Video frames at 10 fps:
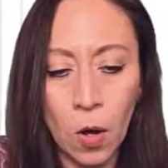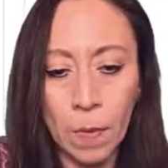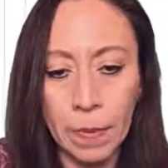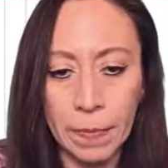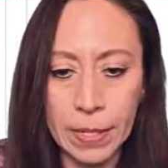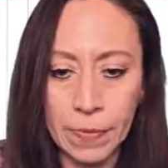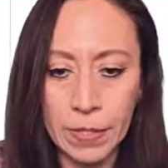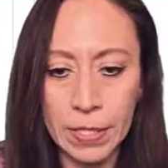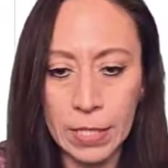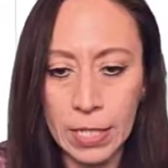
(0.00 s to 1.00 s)
Open
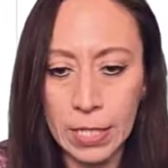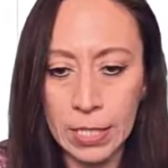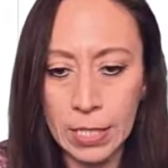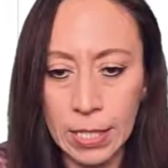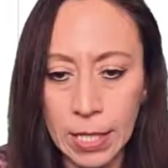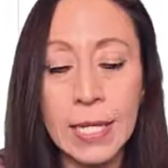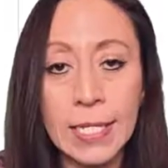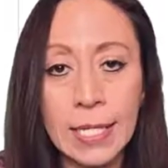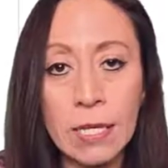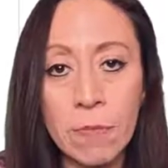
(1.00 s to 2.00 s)
parentheses, and
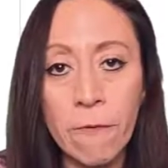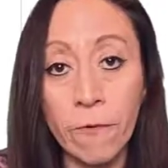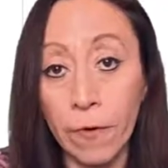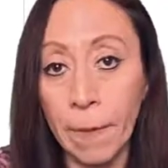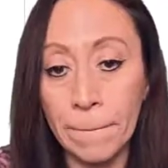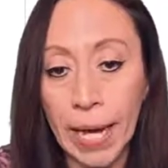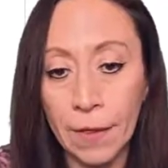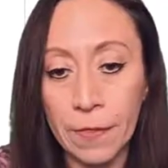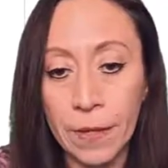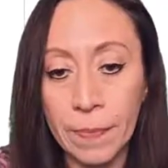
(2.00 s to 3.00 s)
it's asking me for the
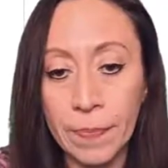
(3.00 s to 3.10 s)
path.